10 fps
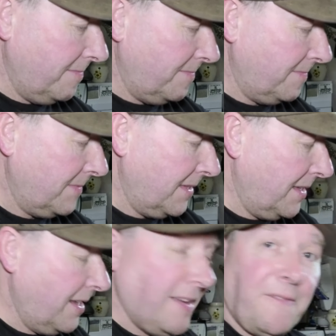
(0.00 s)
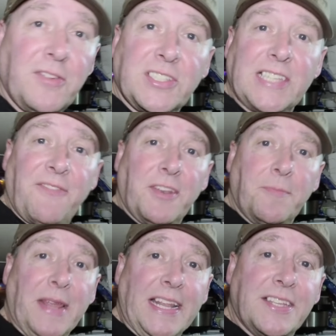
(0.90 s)
for 7
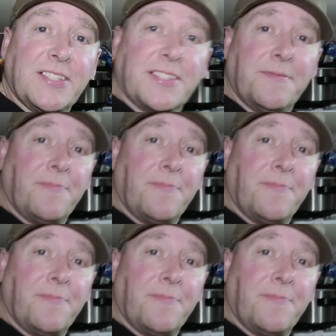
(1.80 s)
minutes.